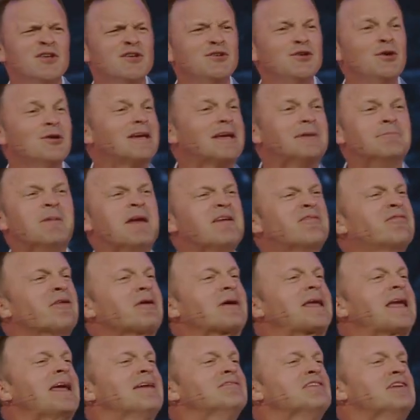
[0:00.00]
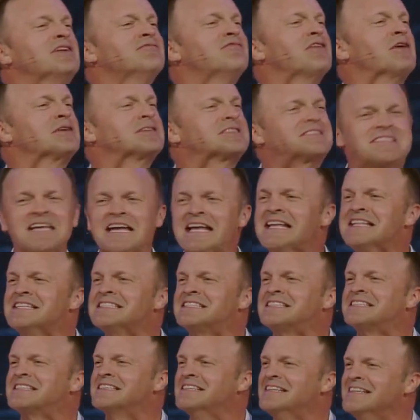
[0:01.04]
you can be forgiven of your
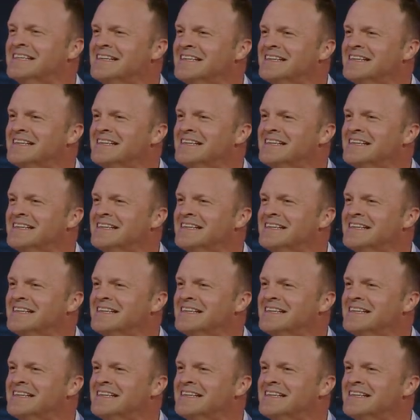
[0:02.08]
sins,